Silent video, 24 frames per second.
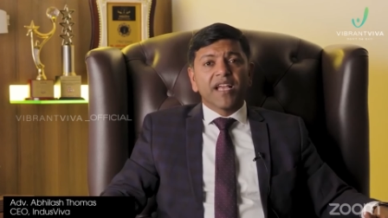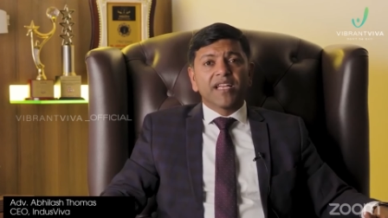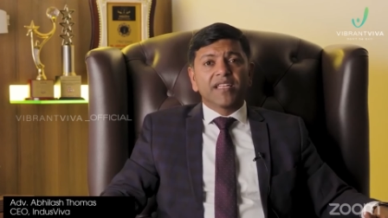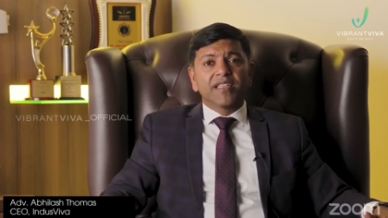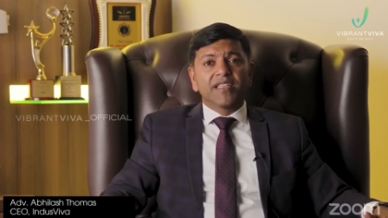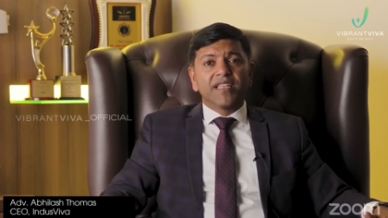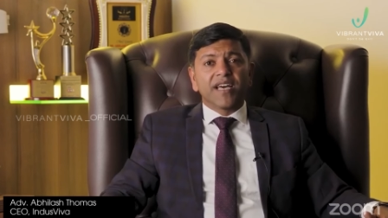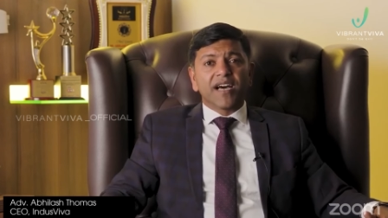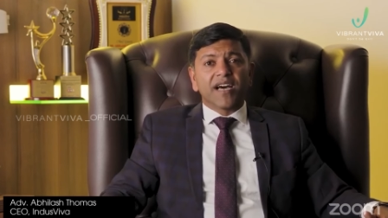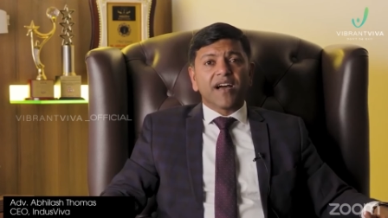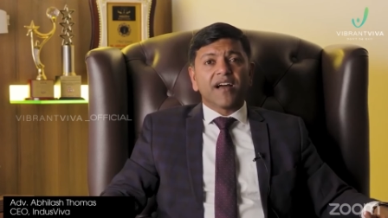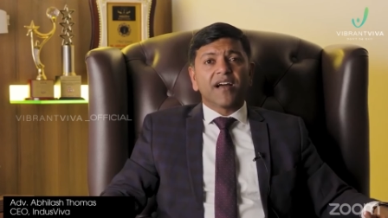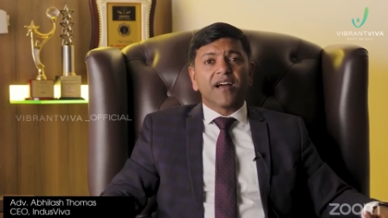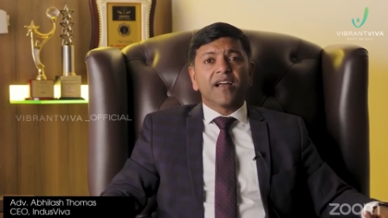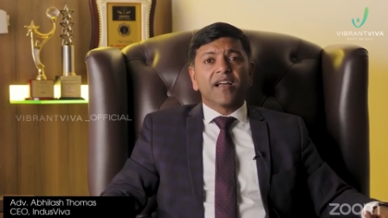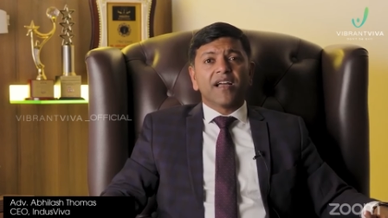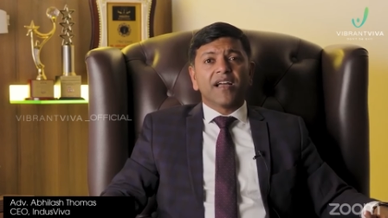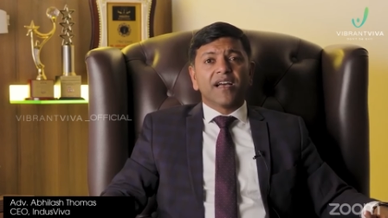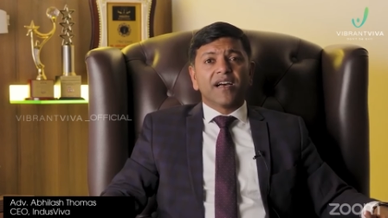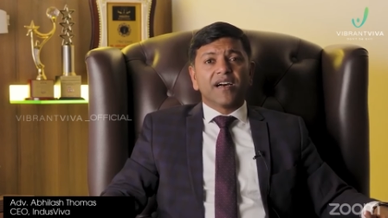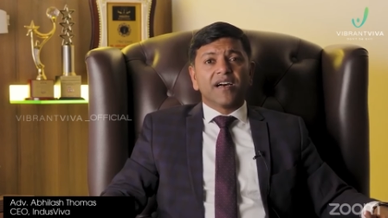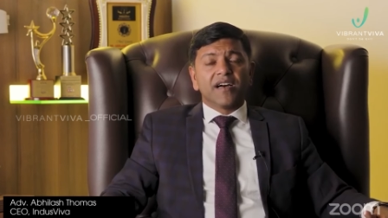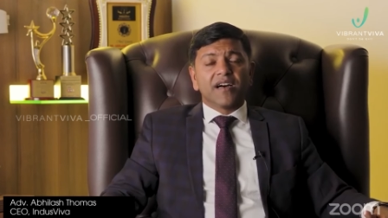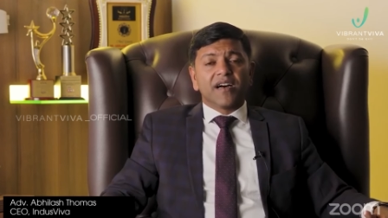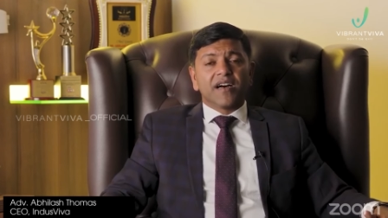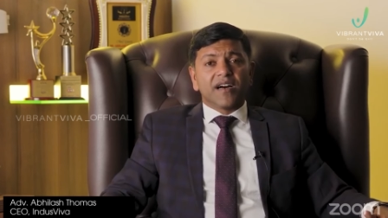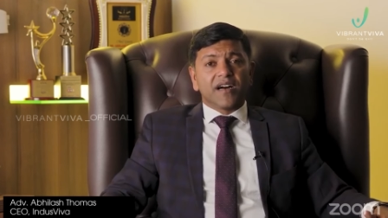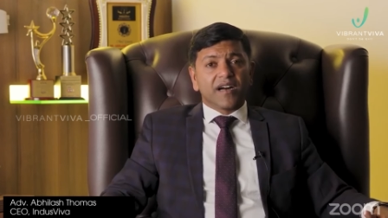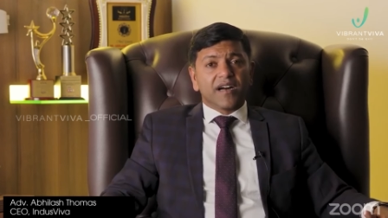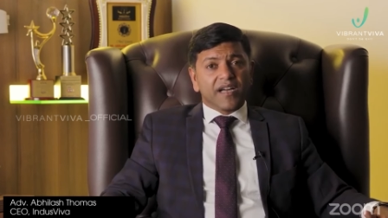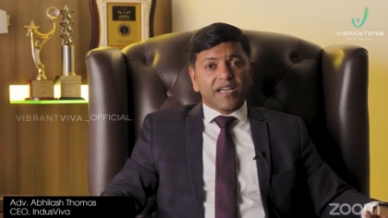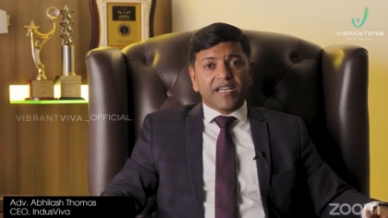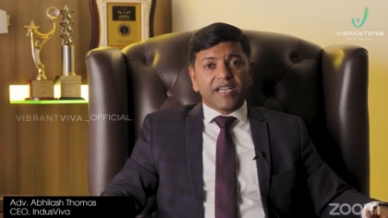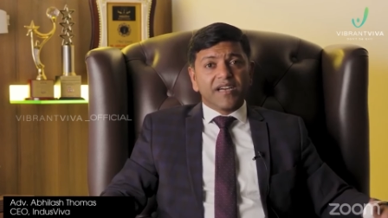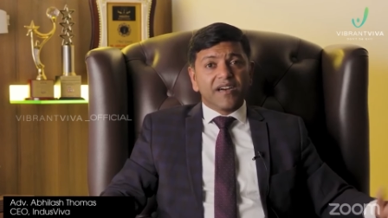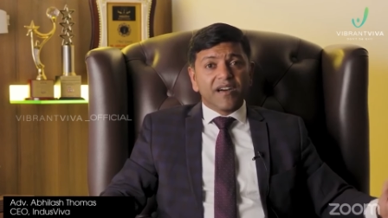in the
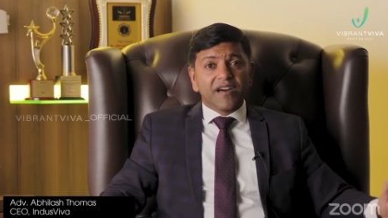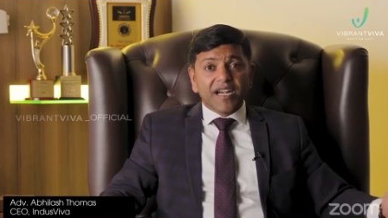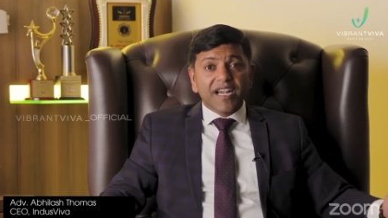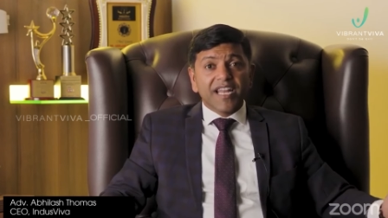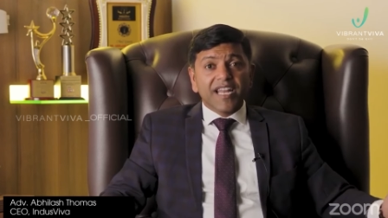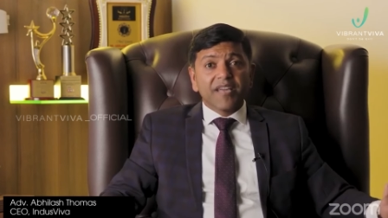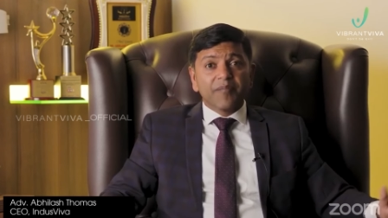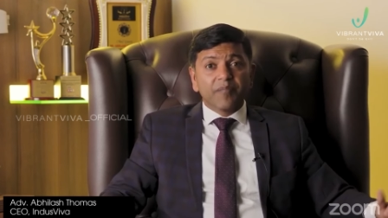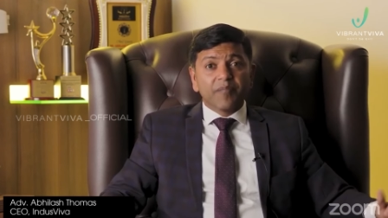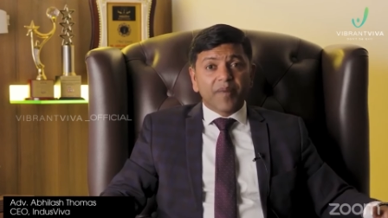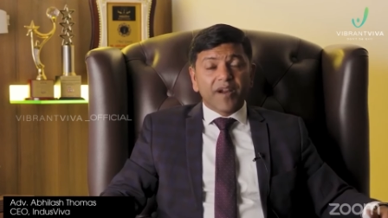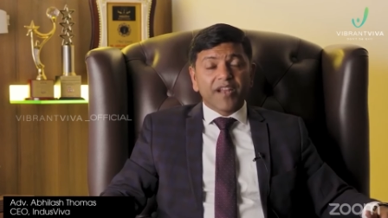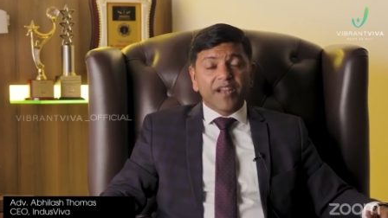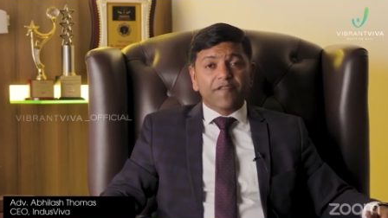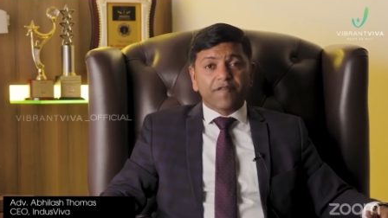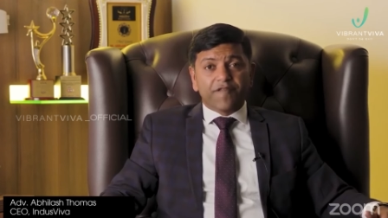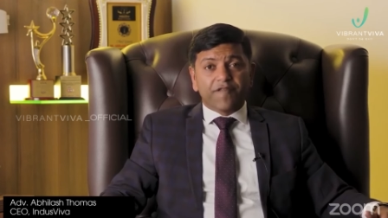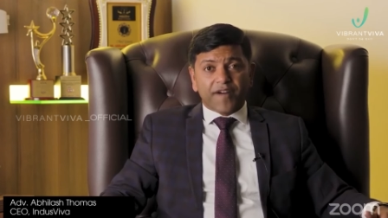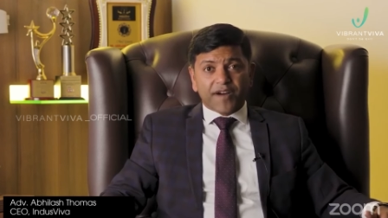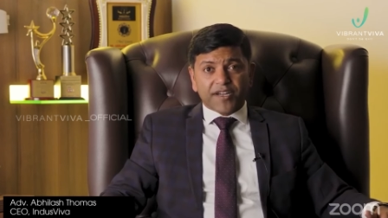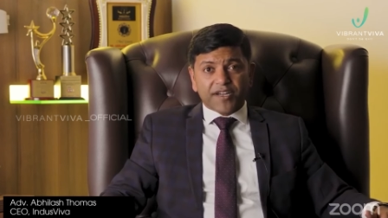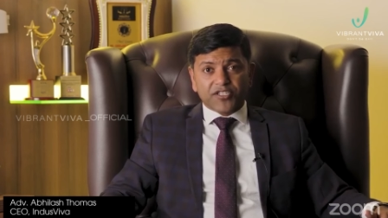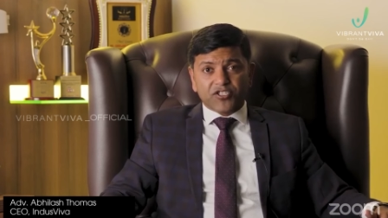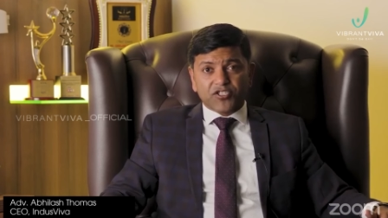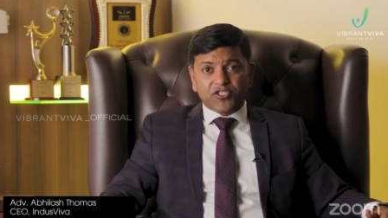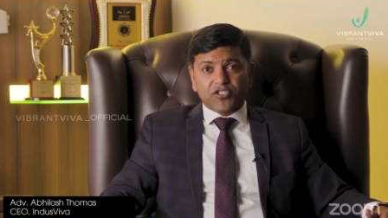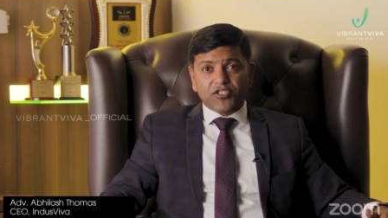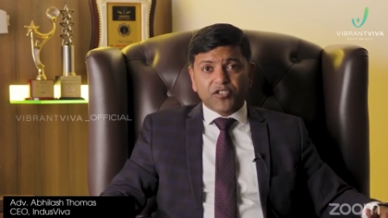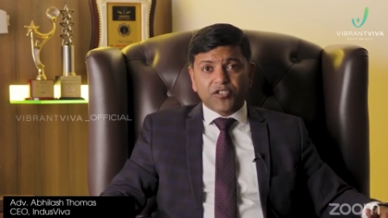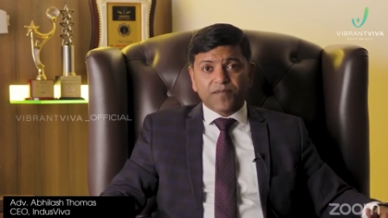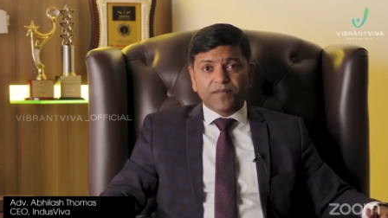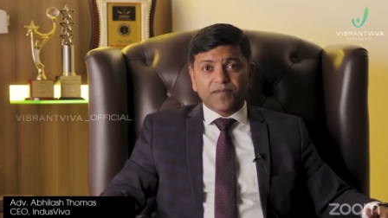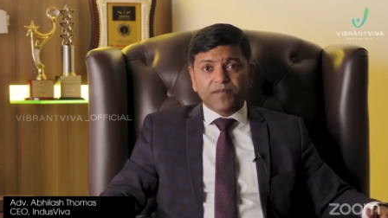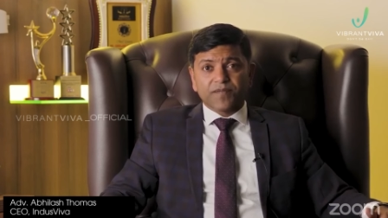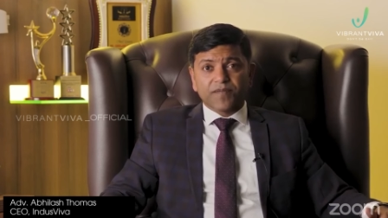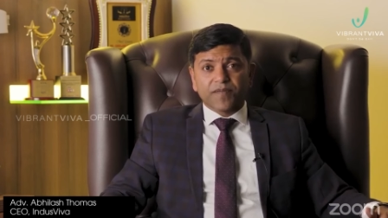uh, early
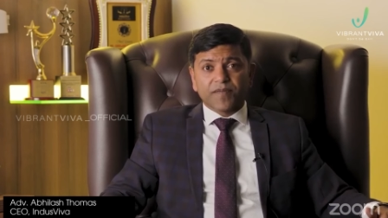breakfast,